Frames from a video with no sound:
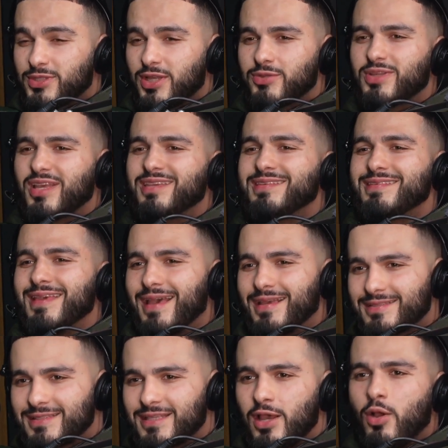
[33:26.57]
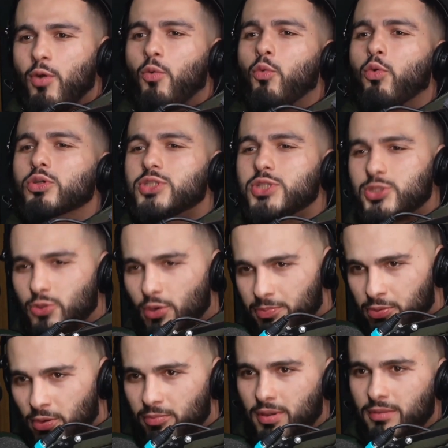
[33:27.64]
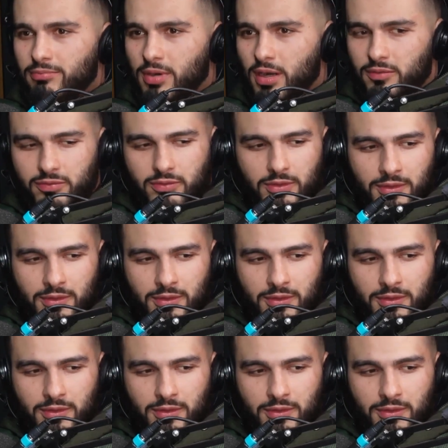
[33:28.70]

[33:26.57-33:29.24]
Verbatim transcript: I was like, "Yes, what is your problem, bruv?"